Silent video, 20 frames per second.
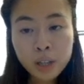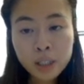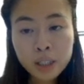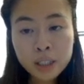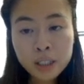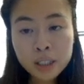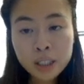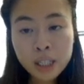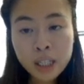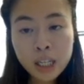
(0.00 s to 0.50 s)

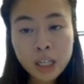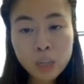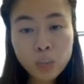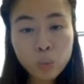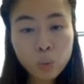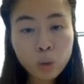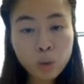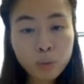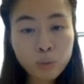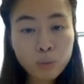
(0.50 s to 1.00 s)
these
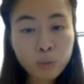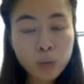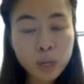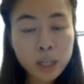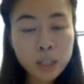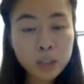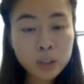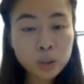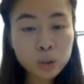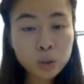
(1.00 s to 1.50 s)
keyword
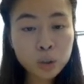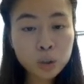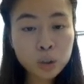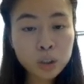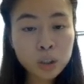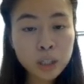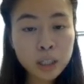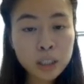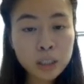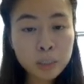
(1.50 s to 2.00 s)
phrase
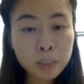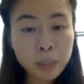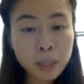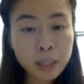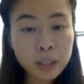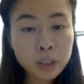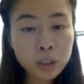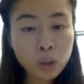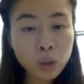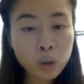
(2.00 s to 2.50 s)
search, it's
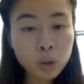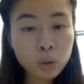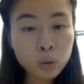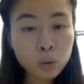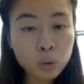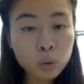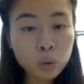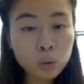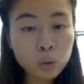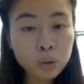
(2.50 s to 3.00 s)
based on
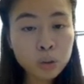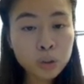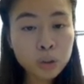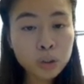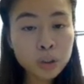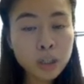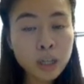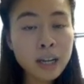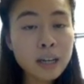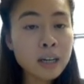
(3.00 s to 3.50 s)
Google
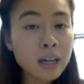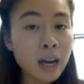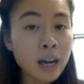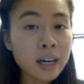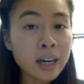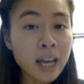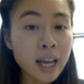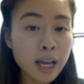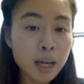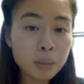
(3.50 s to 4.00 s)
search and
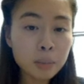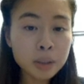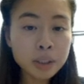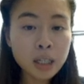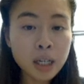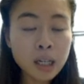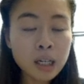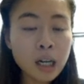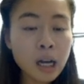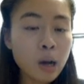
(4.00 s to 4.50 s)
not Amazon.